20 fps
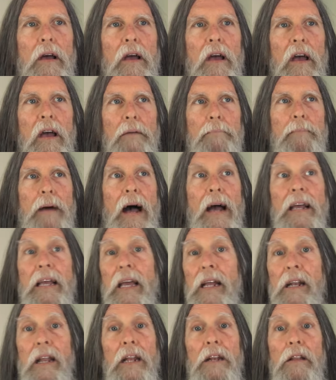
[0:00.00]
and by
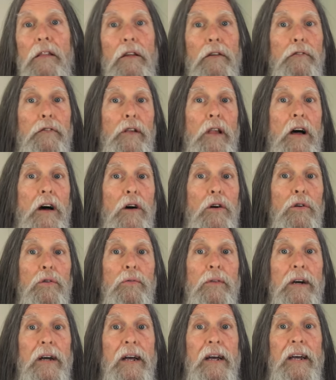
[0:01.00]
getting into the
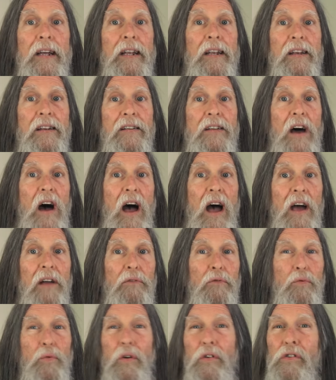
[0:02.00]
flow and not
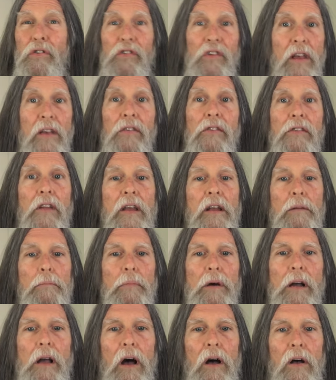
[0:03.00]
resisting,
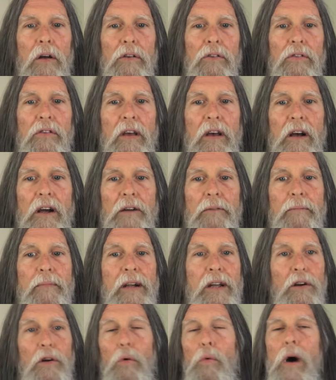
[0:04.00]
because
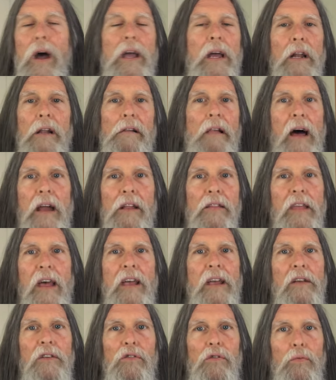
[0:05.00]
in a way, in a lot of
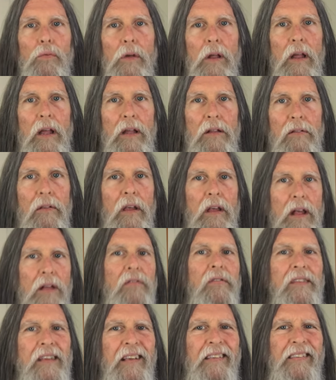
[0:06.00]
things,
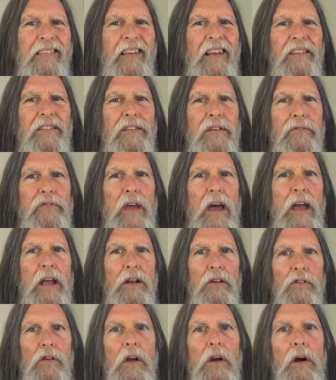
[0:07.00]
in this sense of
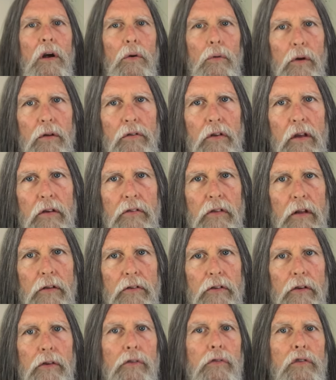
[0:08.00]
things,
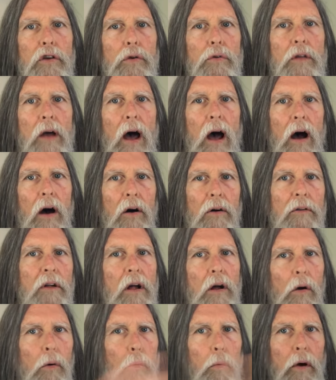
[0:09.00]
resistance is futile.
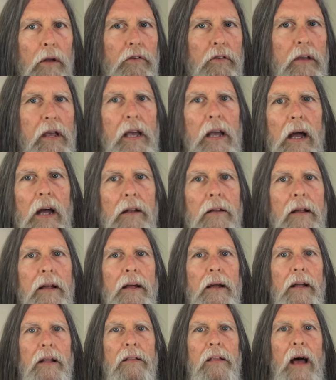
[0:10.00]
Once again,
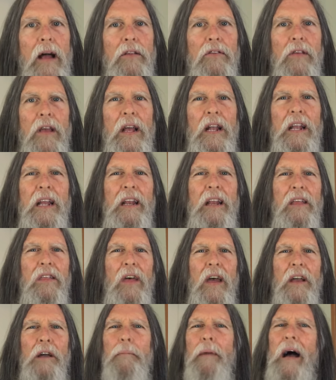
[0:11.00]
not saying
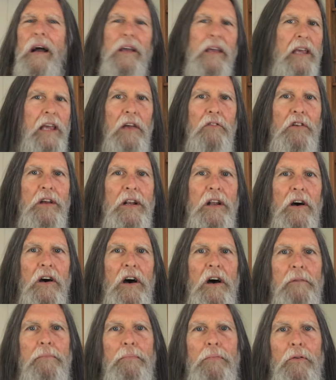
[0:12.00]
anything about giving
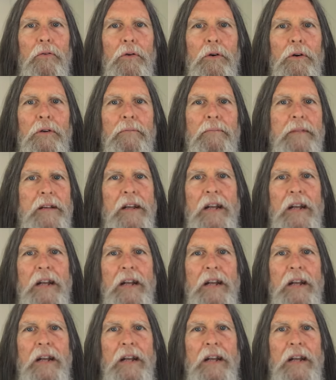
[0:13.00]
up or